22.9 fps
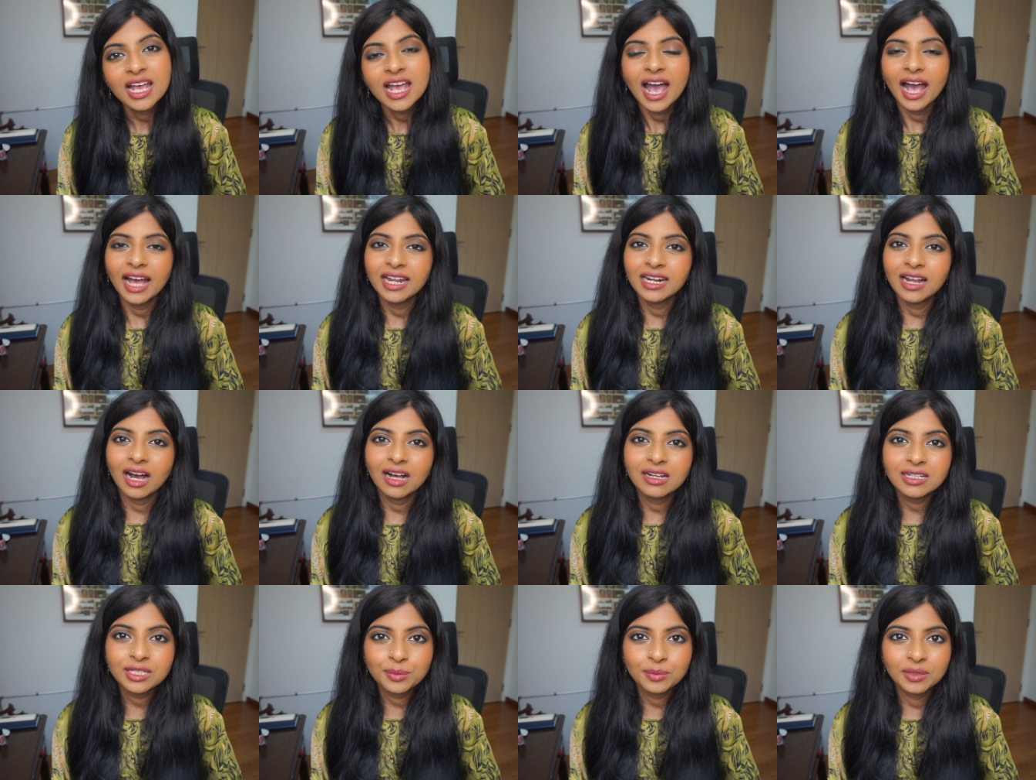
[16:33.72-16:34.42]
and
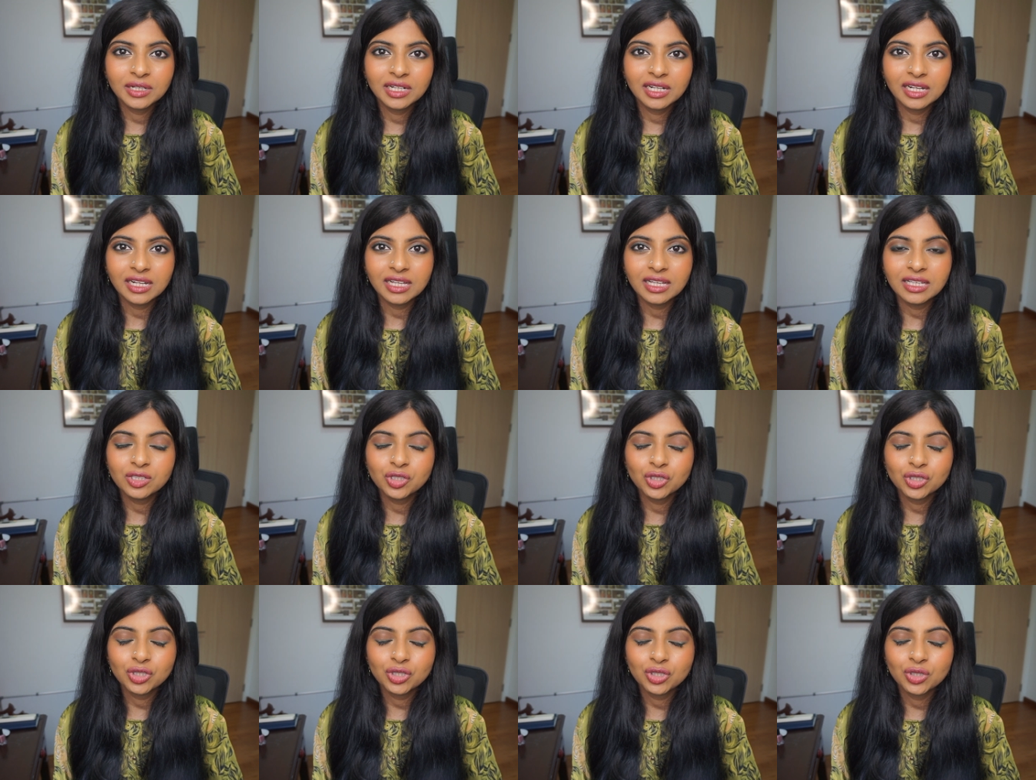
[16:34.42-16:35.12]
ultimately
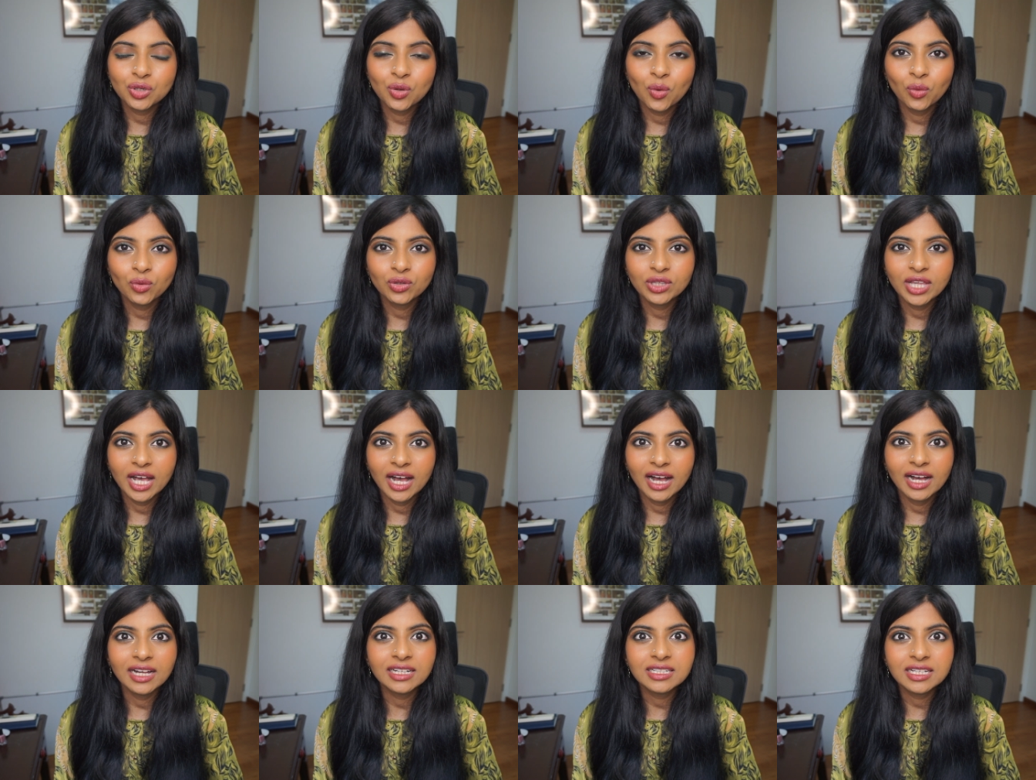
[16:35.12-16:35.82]
just know
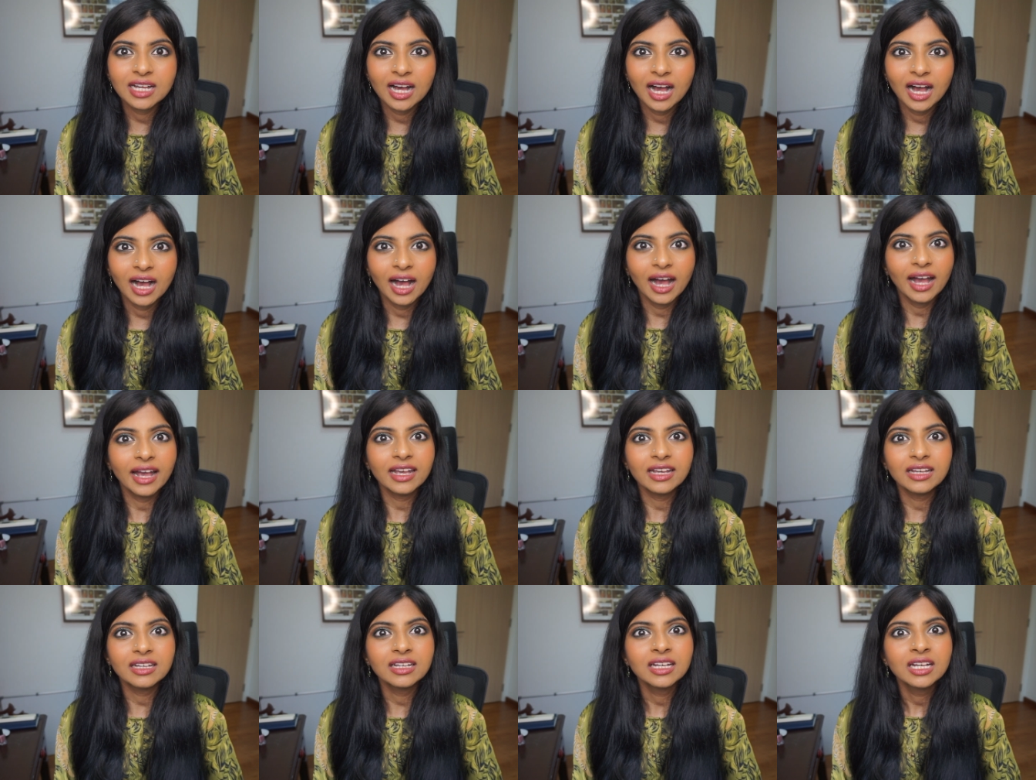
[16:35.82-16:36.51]
that
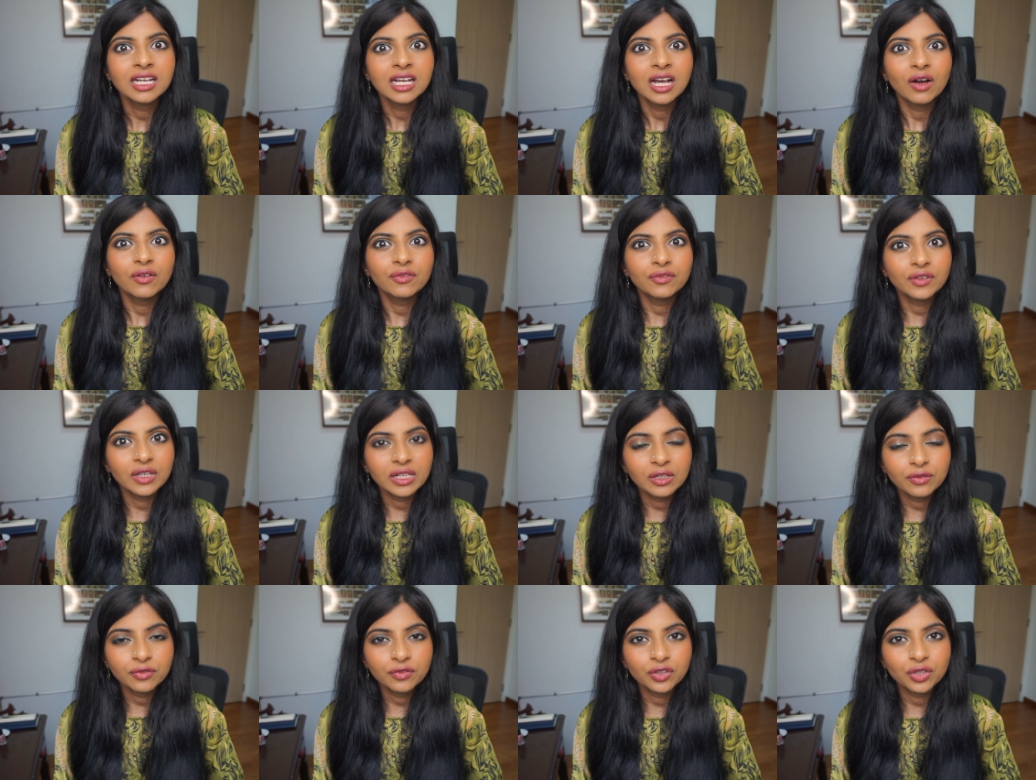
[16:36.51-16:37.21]
I
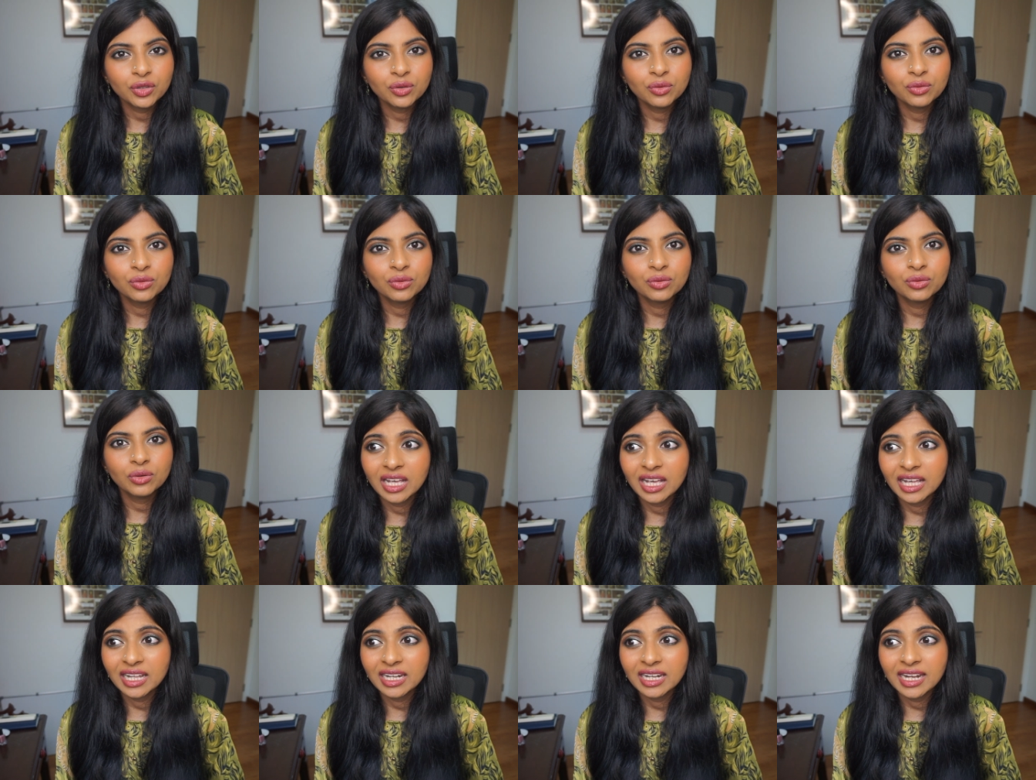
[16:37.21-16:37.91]
feel for you.
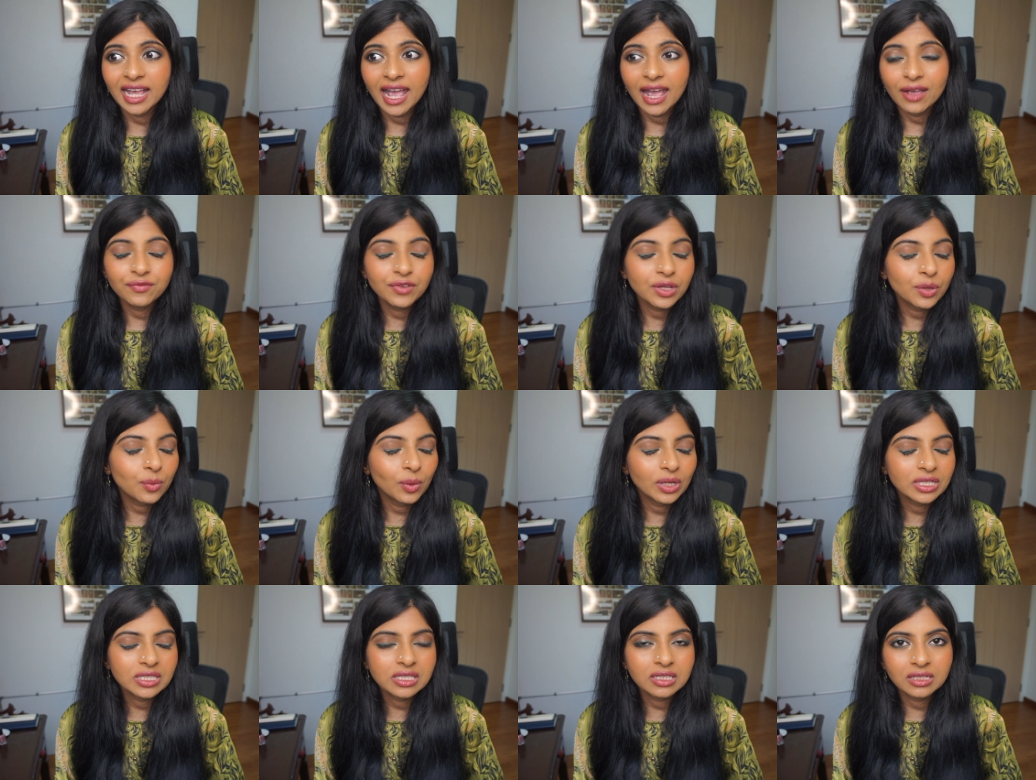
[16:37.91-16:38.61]
In
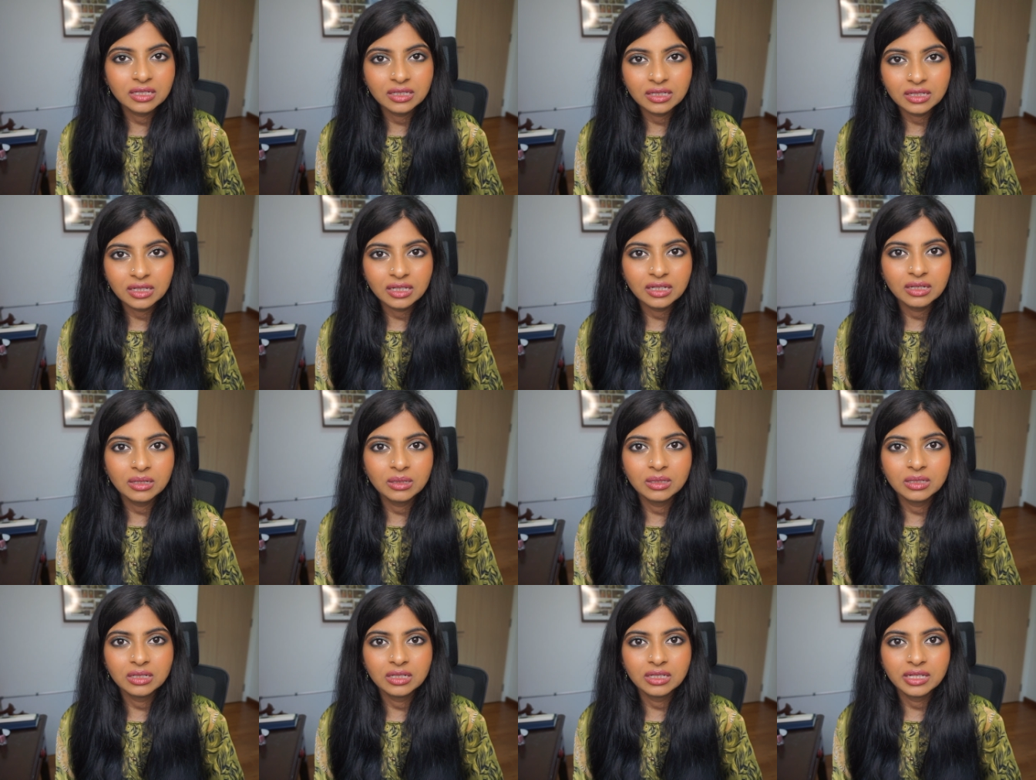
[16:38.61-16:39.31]
everyone's
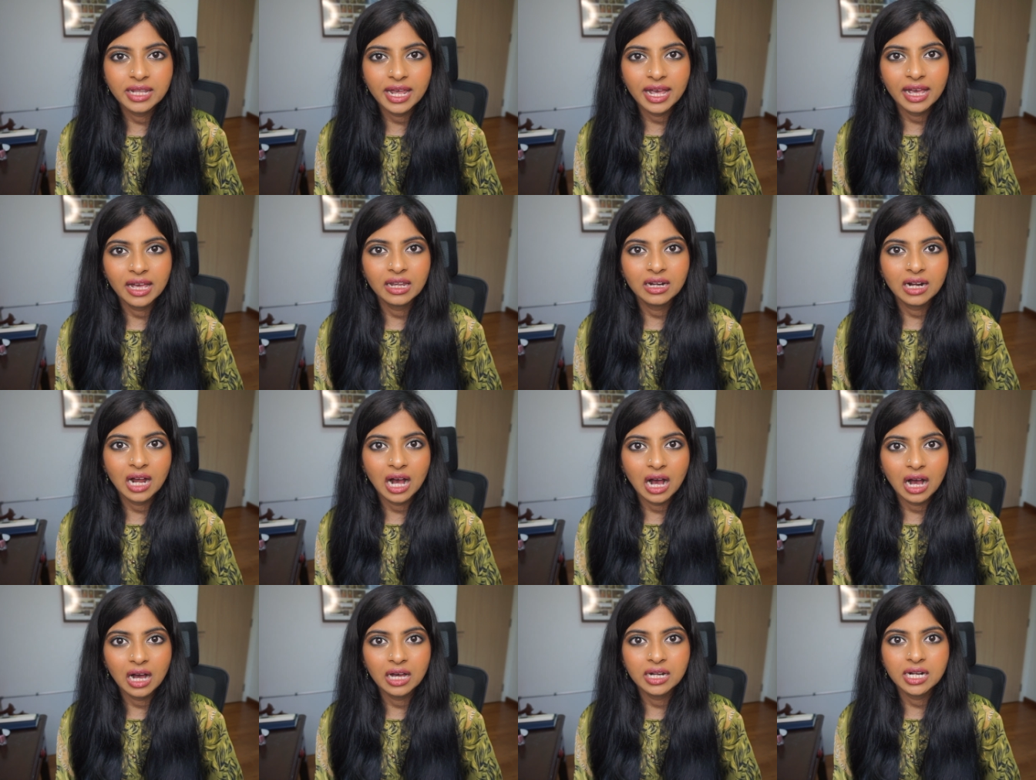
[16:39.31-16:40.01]
career there
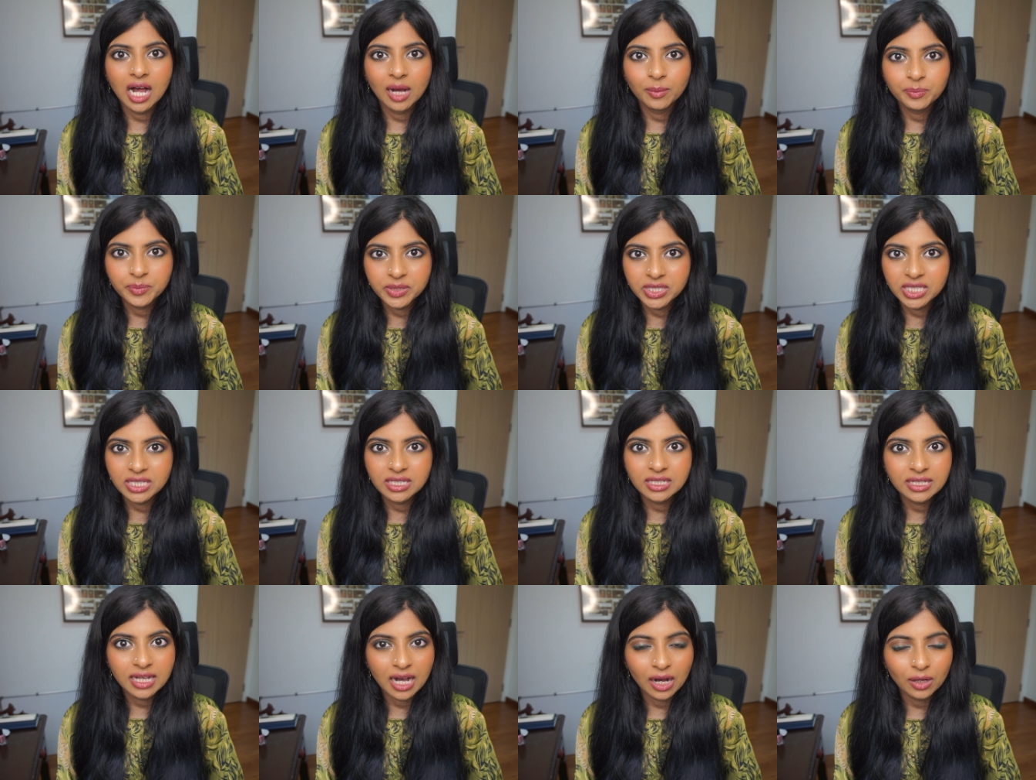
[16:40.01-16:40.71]
are ups
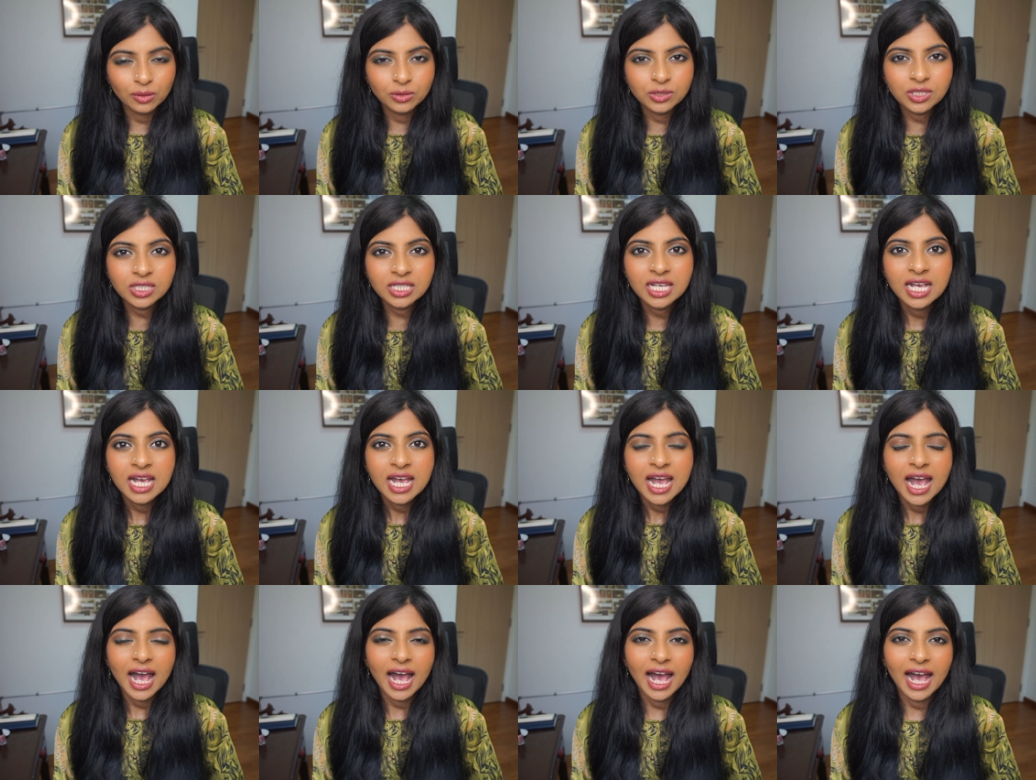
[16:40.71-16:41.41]
and downs,
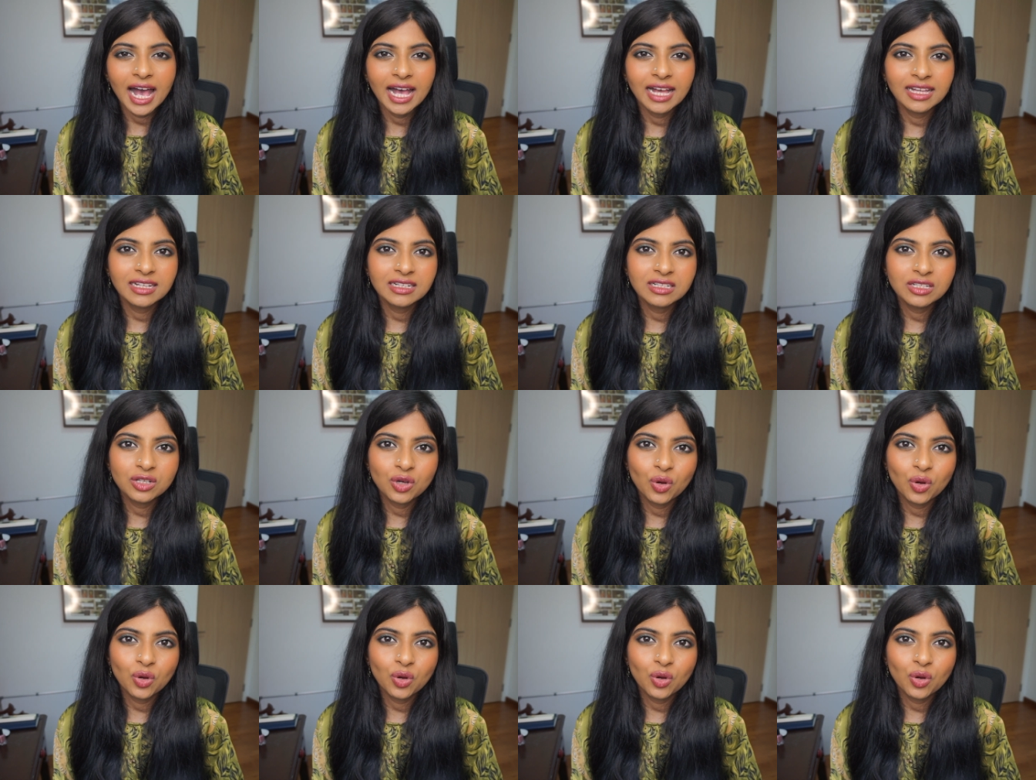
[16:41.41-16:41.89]
and